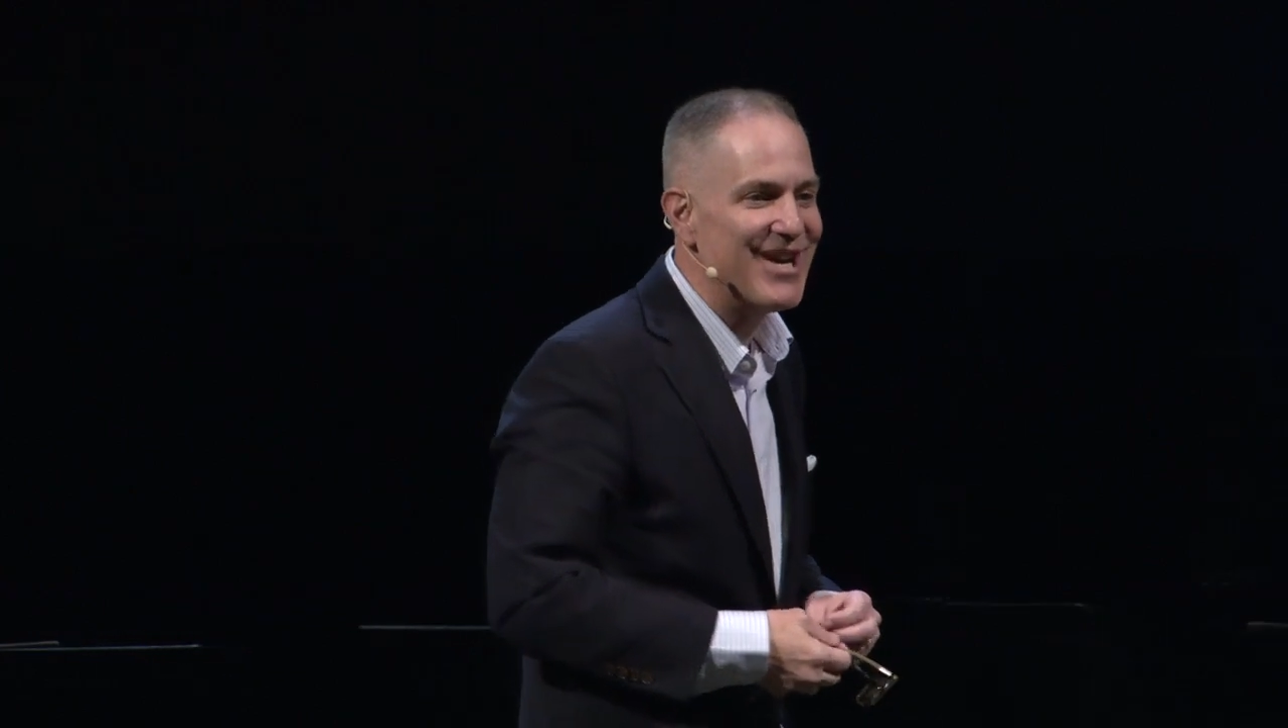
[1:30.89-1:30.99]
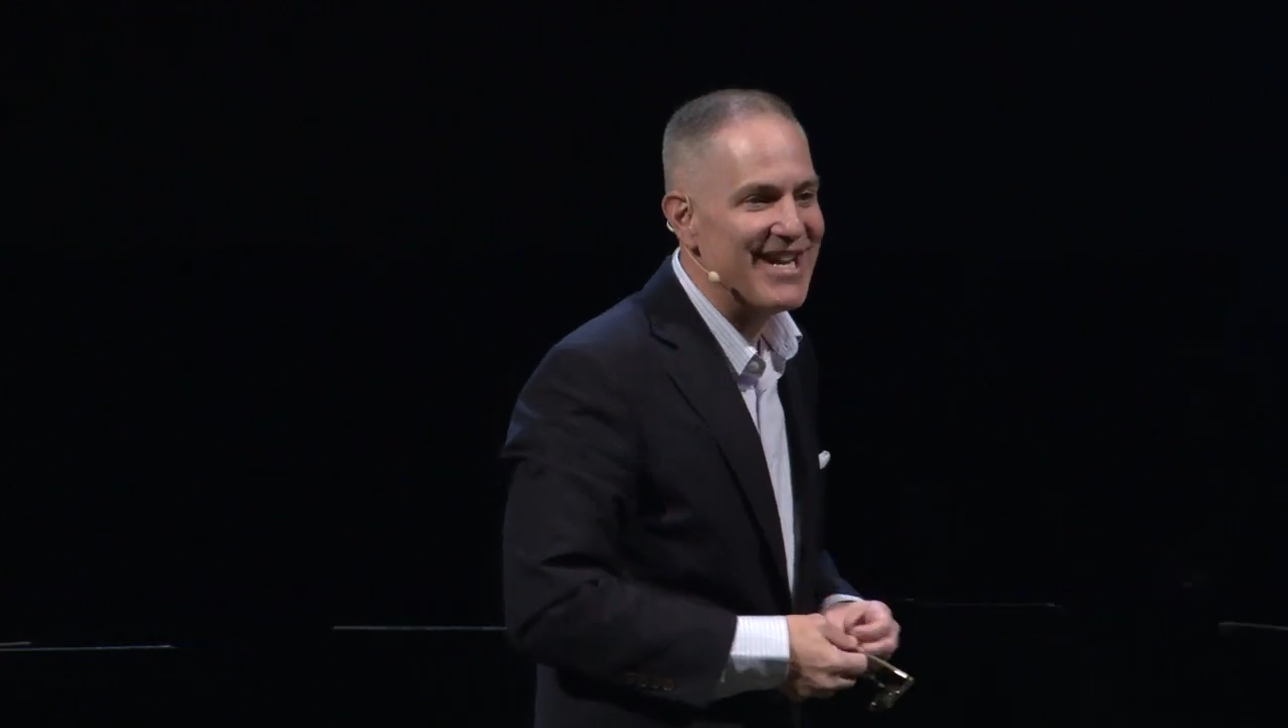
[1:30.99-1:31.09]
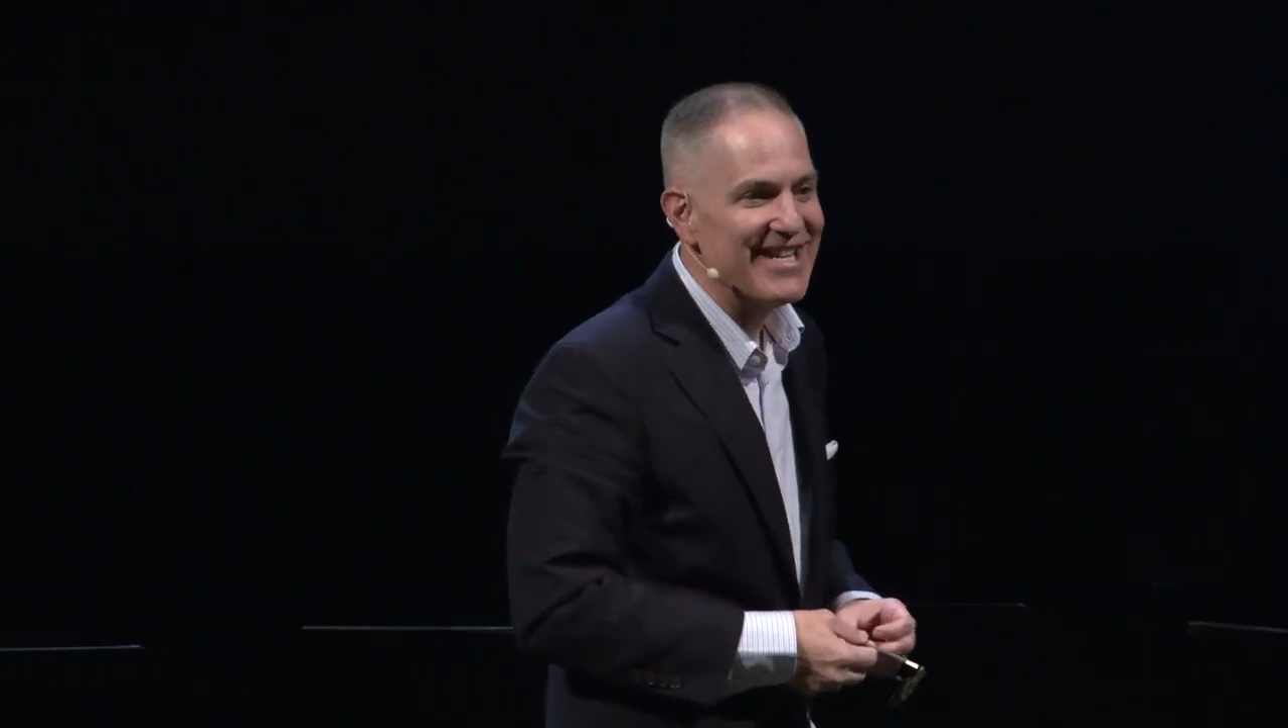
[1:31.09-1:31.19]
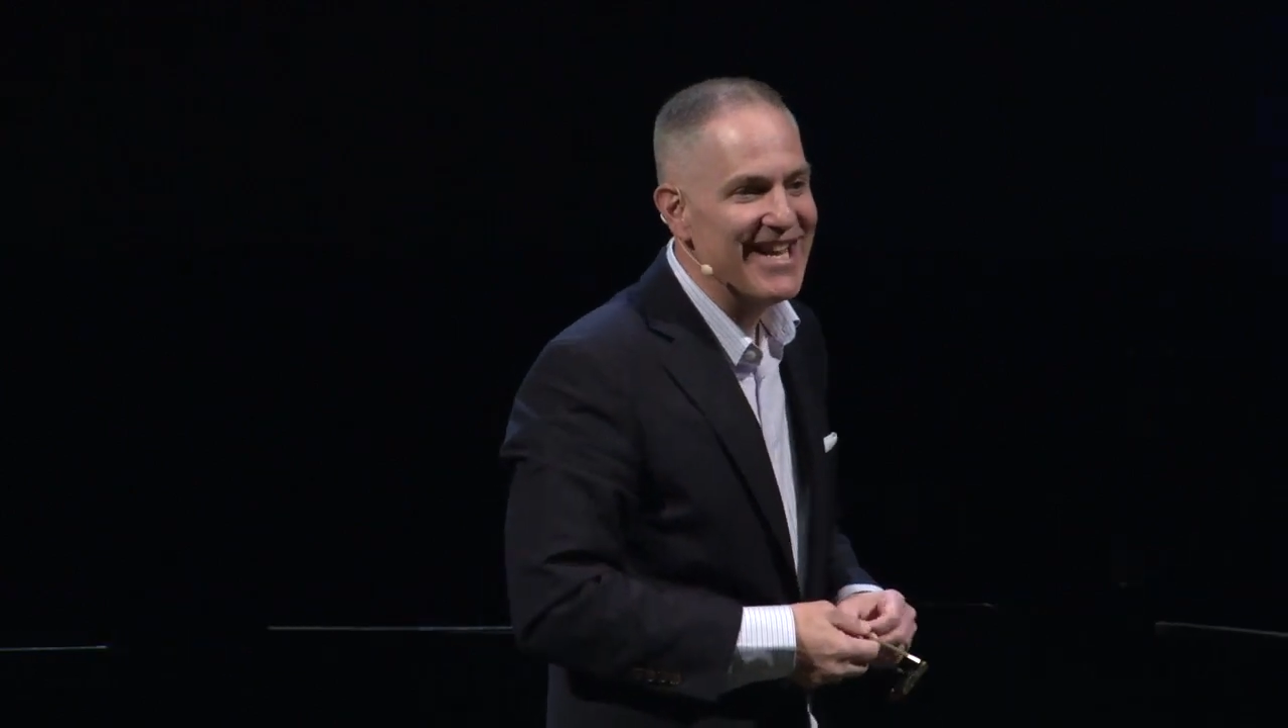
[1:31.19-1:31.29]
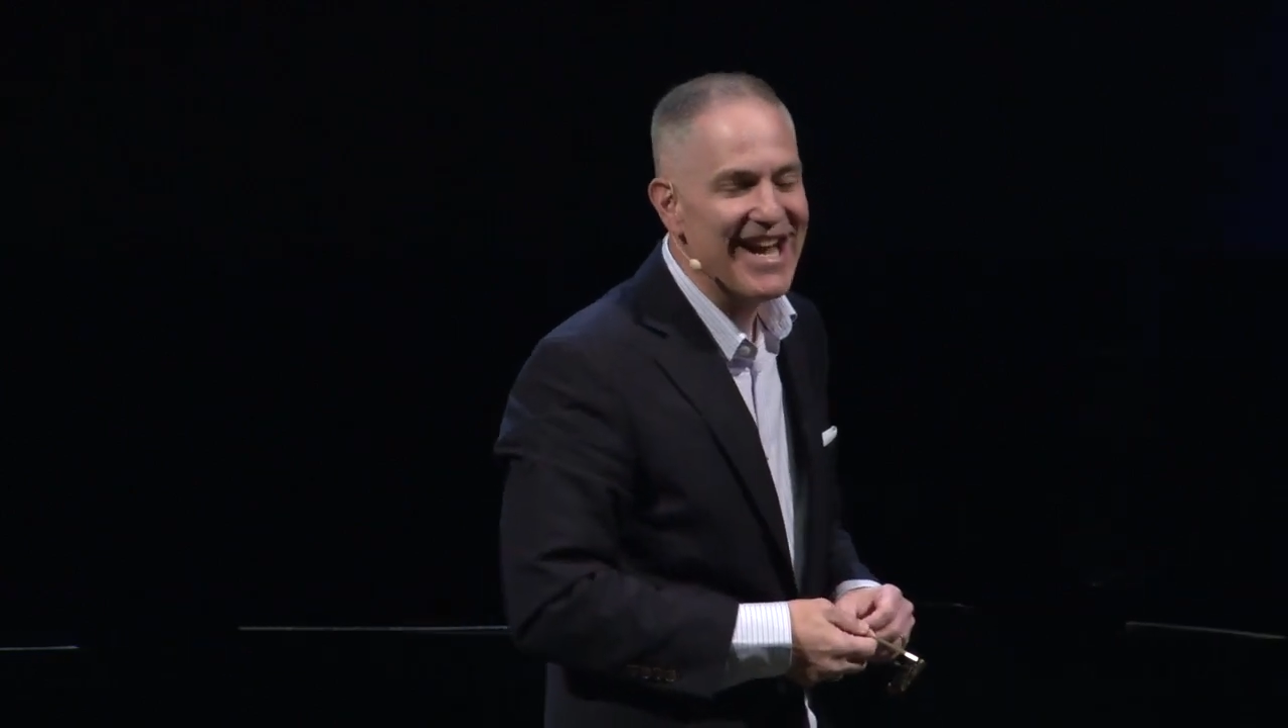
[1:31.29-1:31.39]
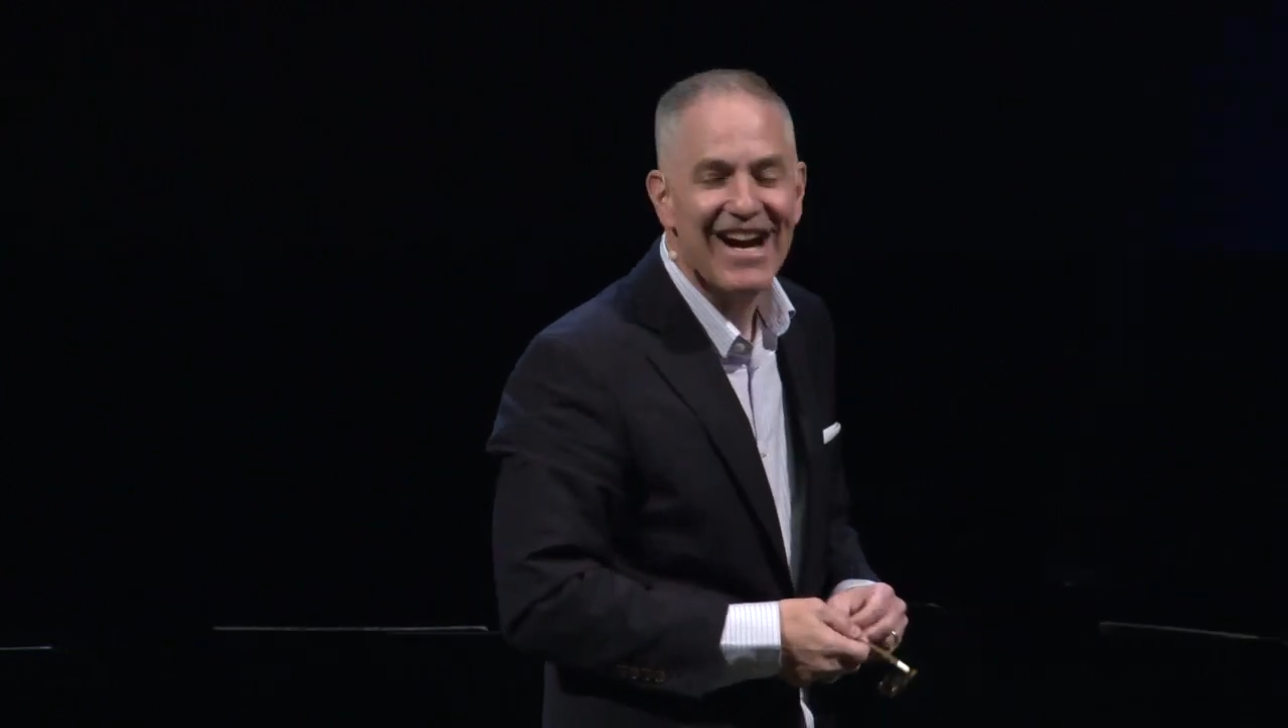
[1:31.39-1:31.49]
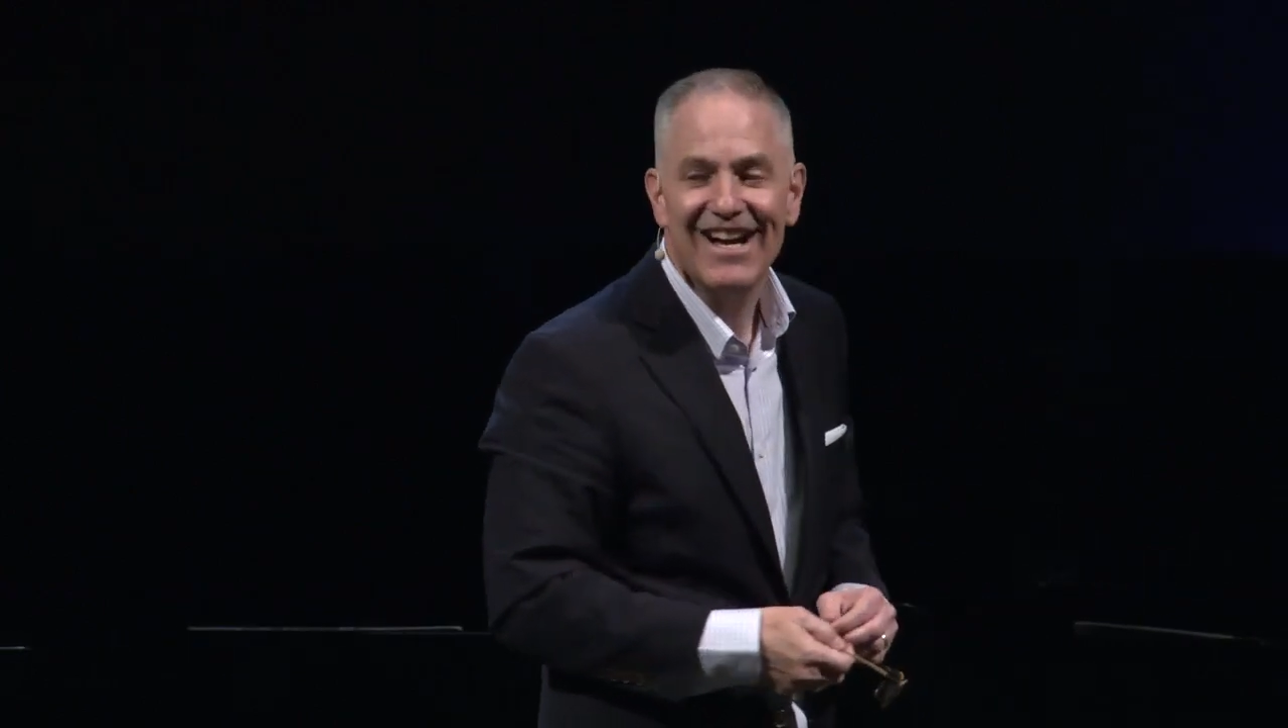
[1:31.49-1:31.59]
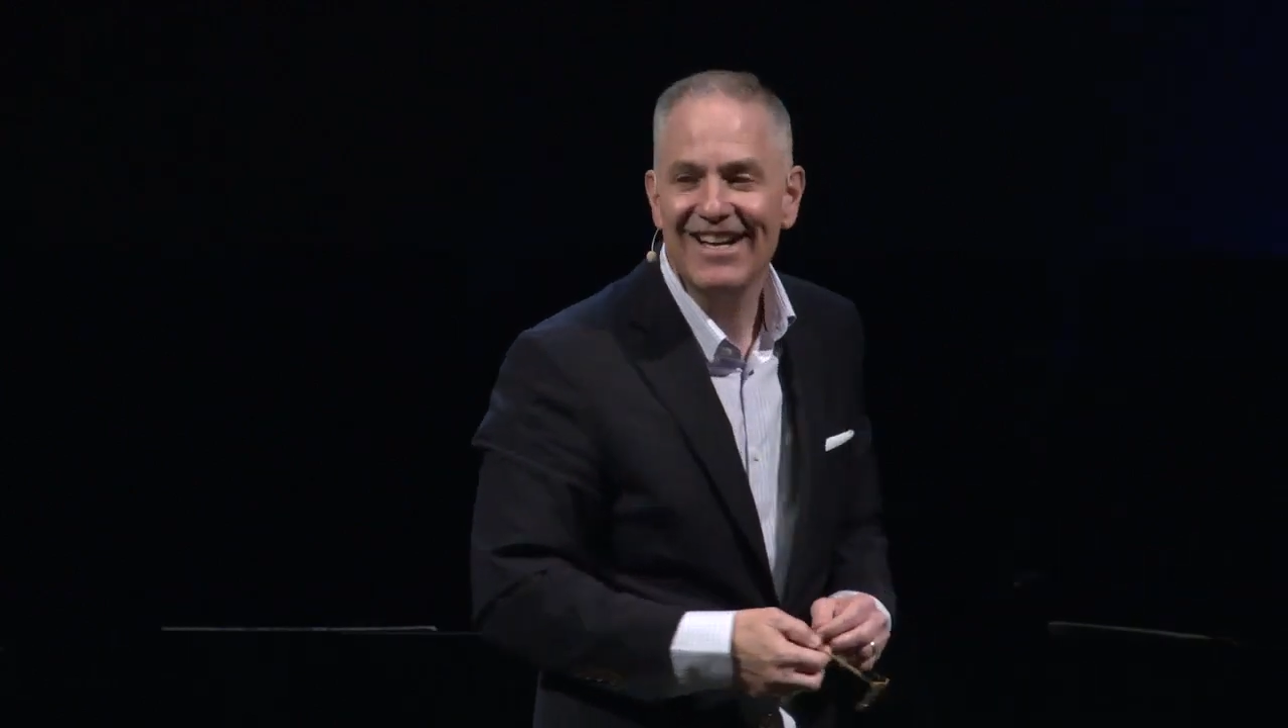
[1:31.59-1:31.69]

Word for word: and yeah,